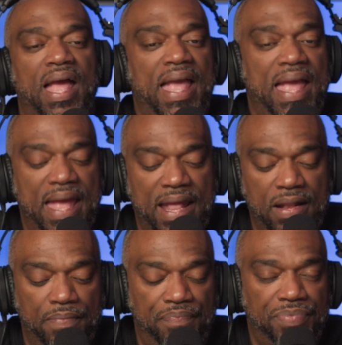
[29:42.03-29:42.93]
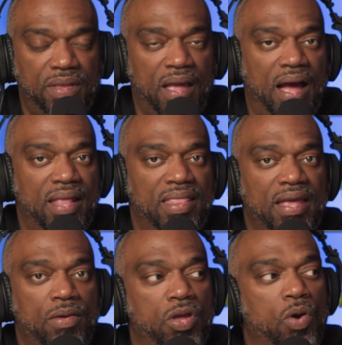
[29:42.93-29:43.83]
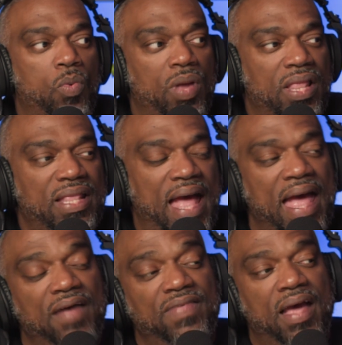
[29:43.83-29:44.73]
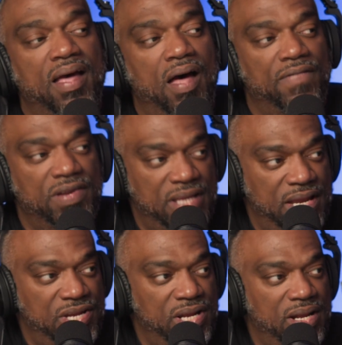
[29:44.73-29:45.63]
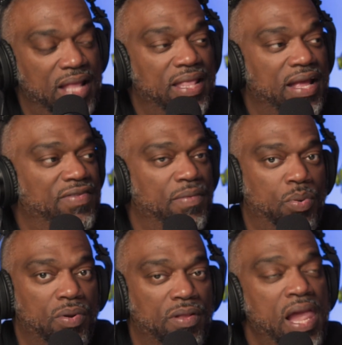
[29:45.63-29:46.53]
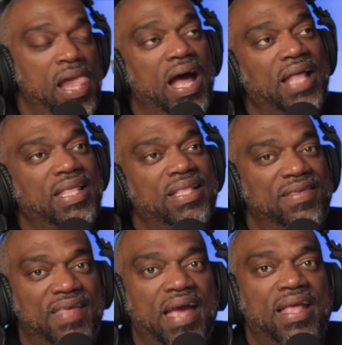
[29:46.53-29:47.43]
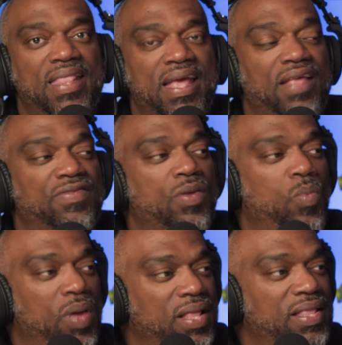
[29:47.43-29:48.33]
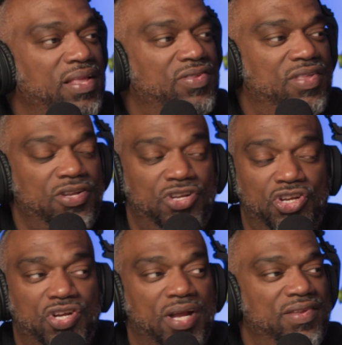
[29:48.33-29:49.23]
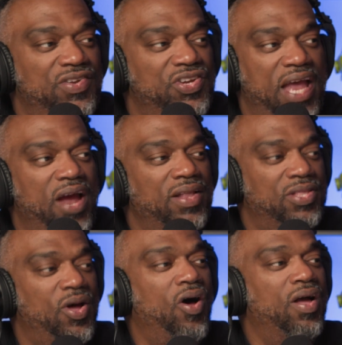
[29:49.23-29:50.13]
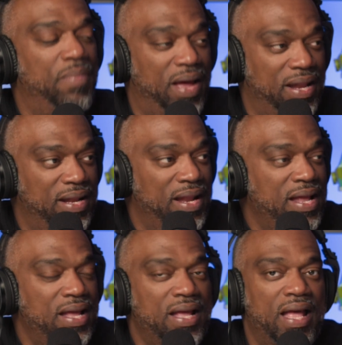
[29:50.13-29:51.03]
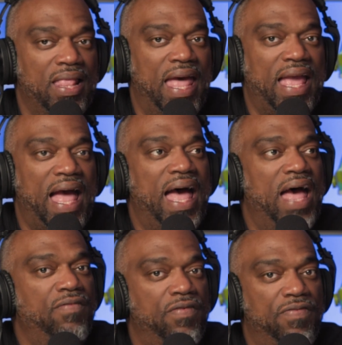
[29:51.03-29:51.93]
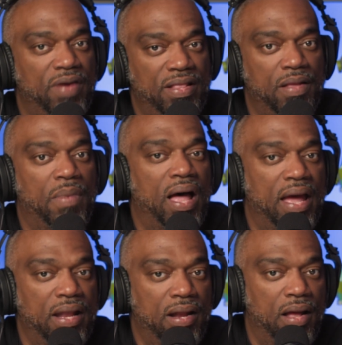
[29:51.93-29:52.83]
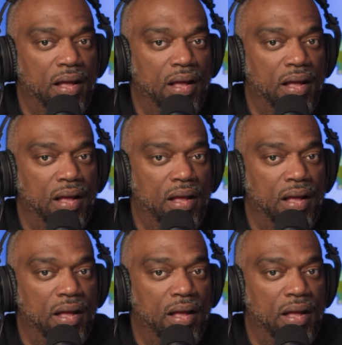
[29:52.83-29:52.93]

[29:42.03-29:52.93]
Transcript: And I think you're willing to have that conversation. I think it's important. I think the second thing is the willingness to just share and talk about it. Like I have a friend of mine